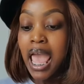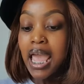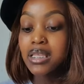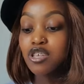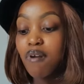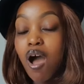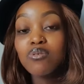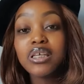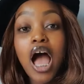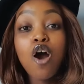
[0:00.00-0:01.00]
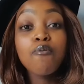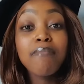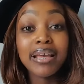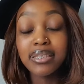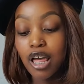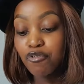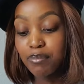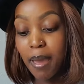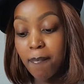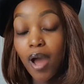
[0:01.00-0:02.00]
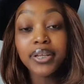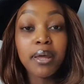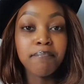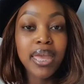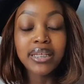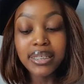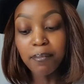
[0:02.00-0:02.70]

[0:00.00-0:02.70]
It's around how myself and my partner met.